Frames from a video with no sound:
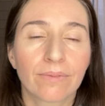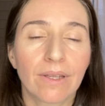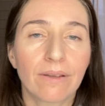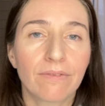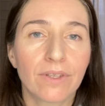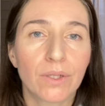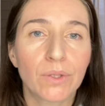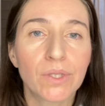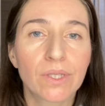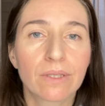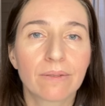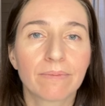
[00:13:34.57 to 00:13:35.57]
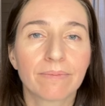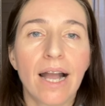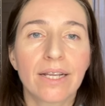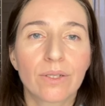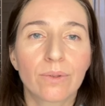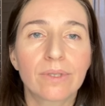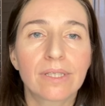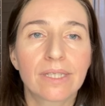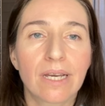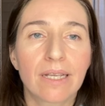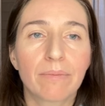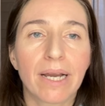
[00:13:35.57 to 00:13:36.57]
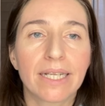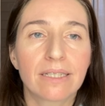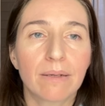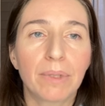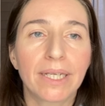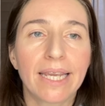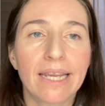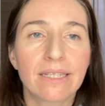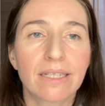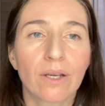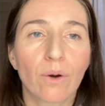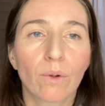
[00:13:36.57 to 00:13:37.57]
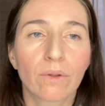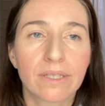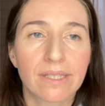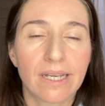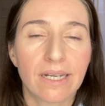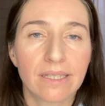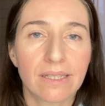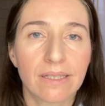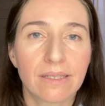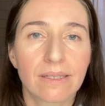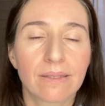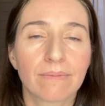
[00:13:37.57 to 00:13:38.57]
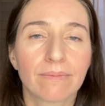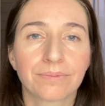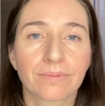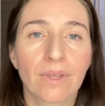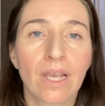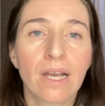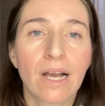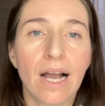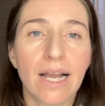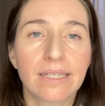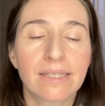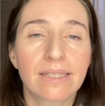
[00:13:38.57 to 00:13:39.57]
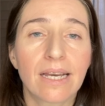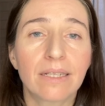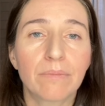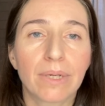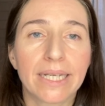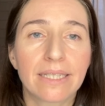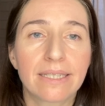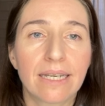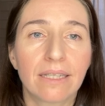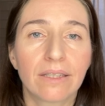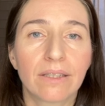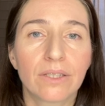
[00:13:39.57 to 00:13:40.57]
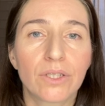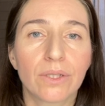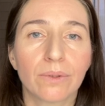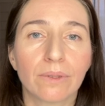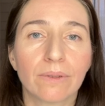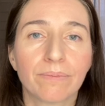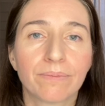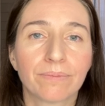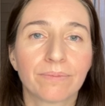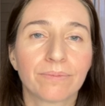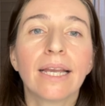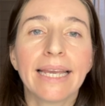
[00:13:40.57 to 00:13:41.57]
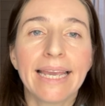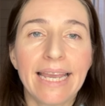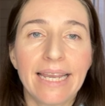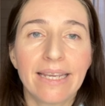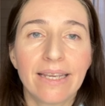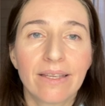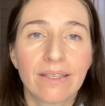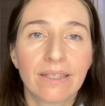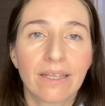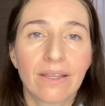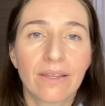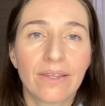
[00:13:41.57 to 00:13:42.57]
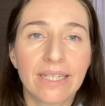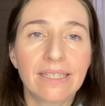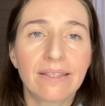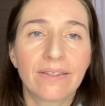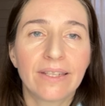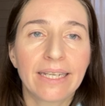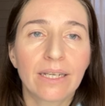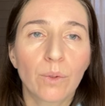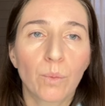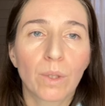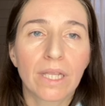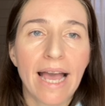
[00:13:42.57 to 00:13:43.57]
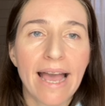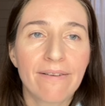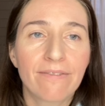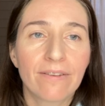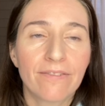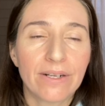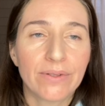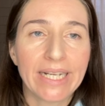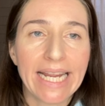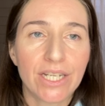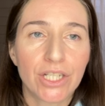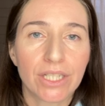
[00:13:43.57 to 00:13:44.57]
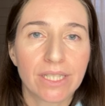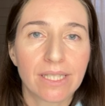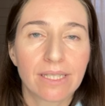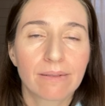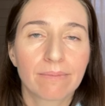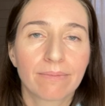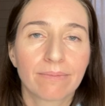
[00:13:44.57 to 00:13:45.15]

In Viewst, I don't start by duplicating all the sizes. I start by telling the tool, hey, this thing will have variations.